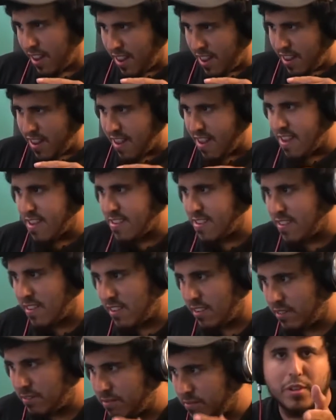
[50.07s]
I just
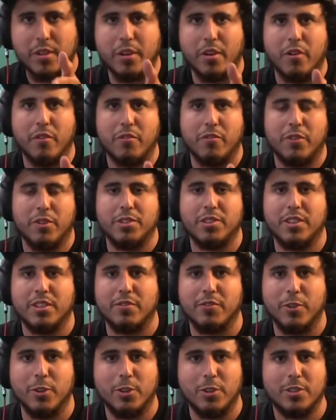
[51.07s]
flashed up. You know, first things
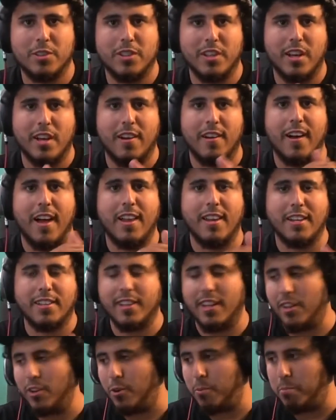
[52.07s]
first, uh, I like
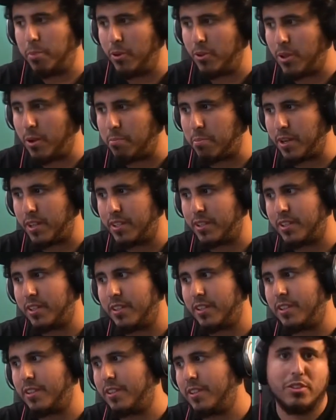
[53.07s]
that little build up right
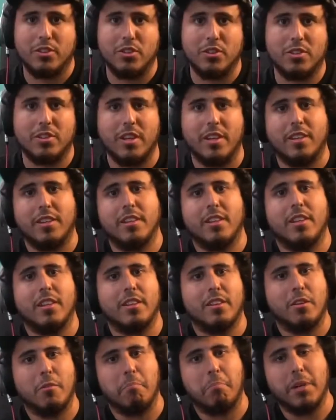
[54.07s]
there. Just like
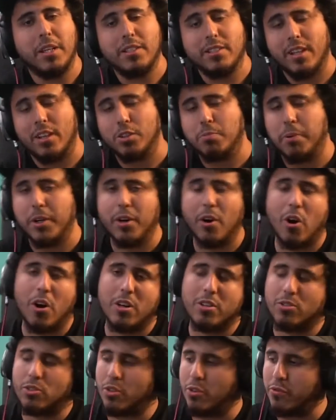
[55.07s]
the beat sounds pretty
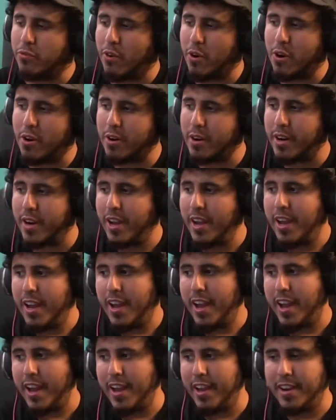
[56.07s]
hard so far.
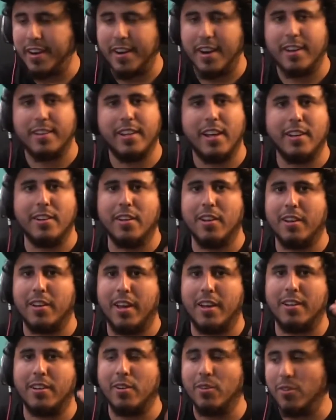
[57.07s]
And that little,
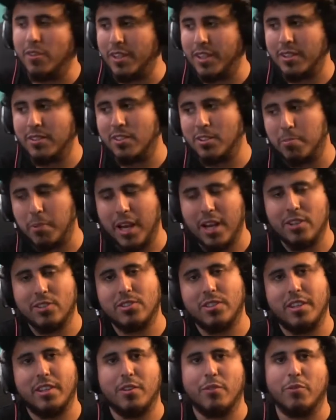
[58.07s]
like, little lean
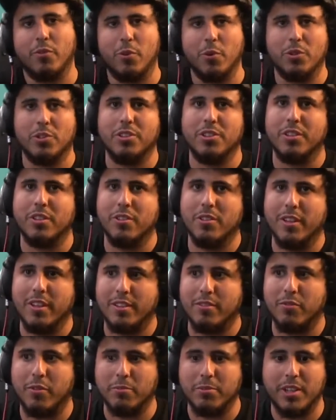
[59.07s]
splash, like, of course, you know,
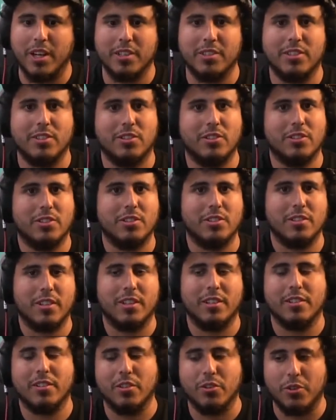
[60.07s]
like, from Texas, just because,
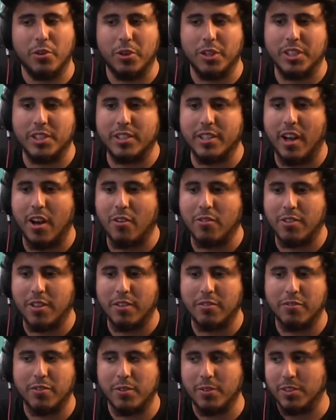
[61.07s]
like, the dirty South
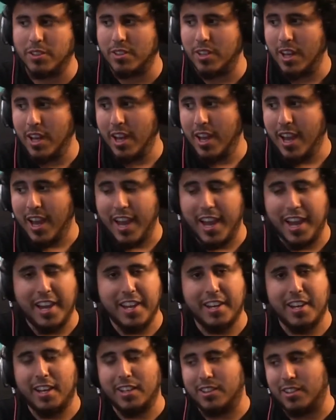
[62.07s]
influence.
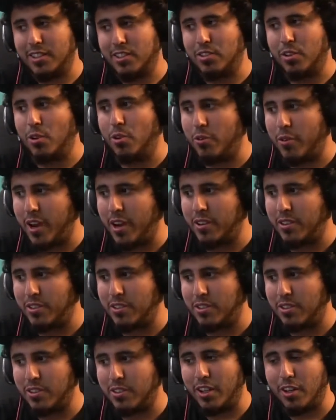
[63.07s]
And, like, these
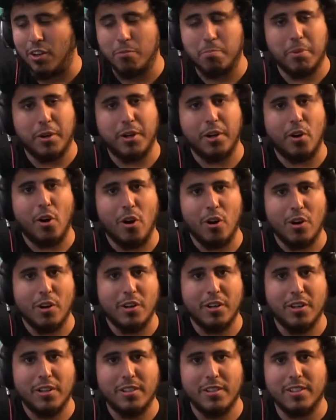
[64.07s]
lowriders, look pretty
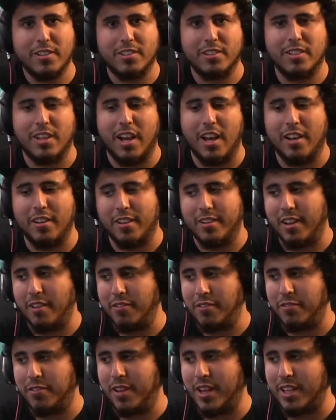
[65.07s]
hard, because I
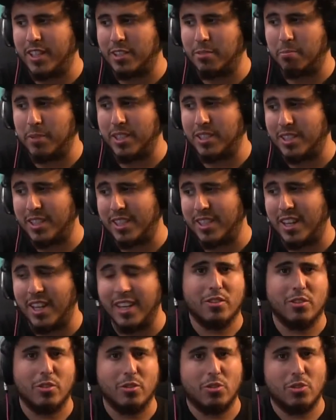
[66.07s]
definitely feel like it's mixing,
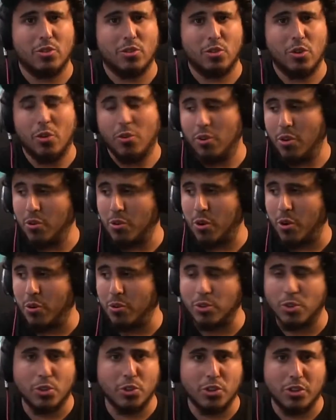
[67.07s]
like, the Cholo
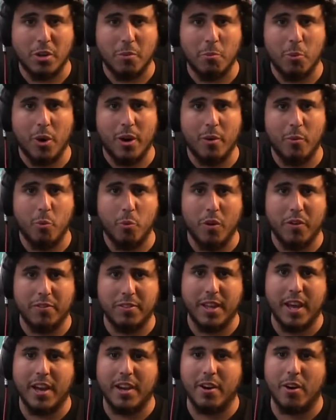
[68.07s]
culture somewhat with
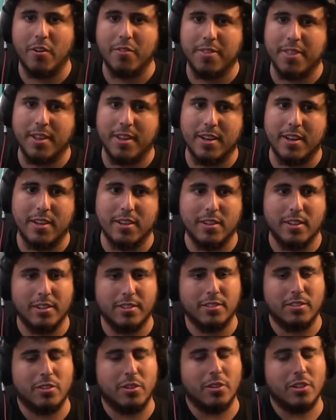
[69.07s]
that of the, like,
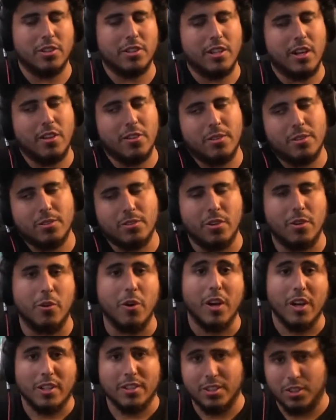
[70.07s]
dirty South. So
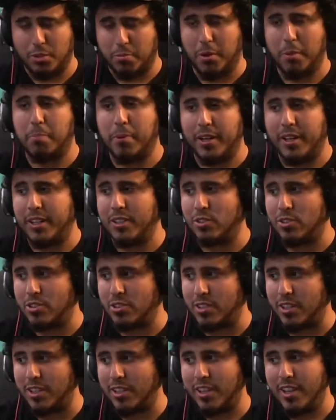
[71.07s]
this should be pretty
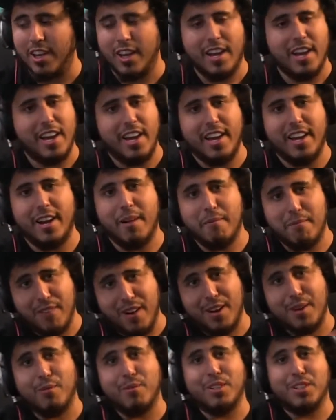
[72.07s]
interesting, and I'm
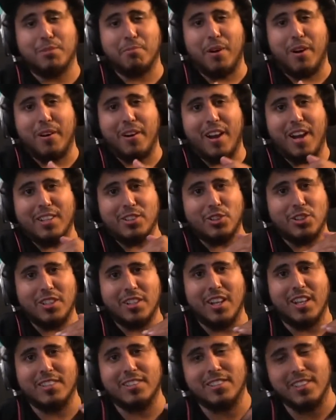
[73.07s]
fucking with his mariachi,
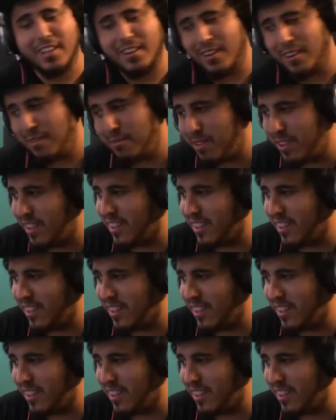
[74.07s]
like, setup.